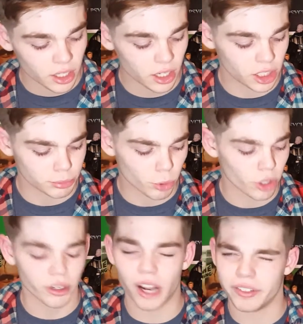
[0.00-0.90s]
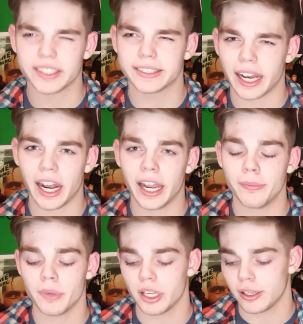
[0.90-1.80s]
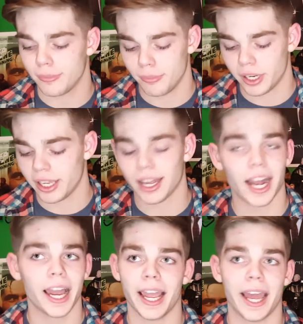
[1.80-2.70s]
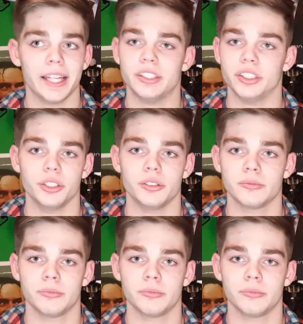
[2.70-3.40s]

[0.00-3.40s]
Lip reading: It's more of its time, but I had to